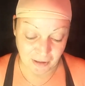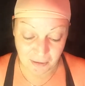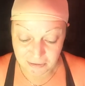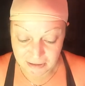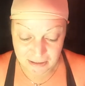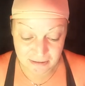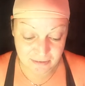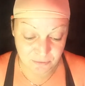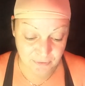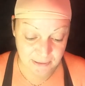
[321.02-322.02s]
holidays
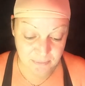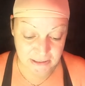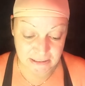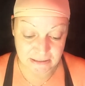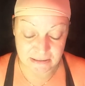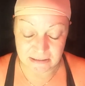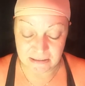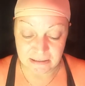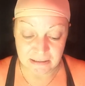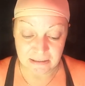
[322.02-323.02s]
and family, and
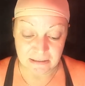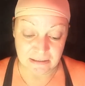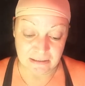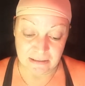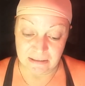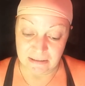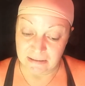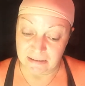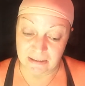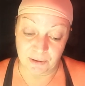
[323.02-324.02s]

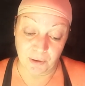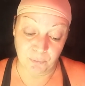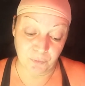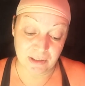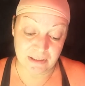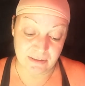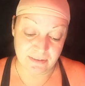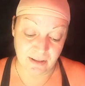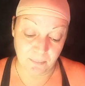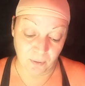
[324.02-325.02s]
you know, and really
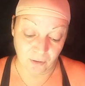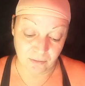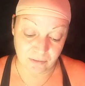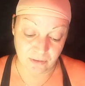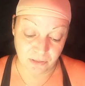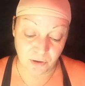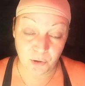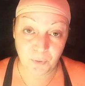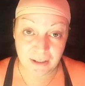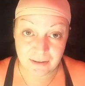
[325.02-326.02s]
December, the
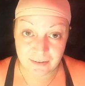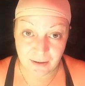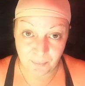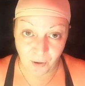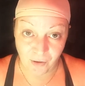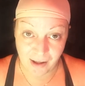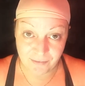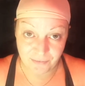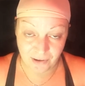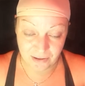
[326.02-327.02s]
third week of December, I'll
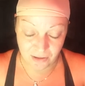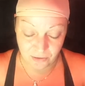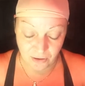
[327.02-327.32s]
have another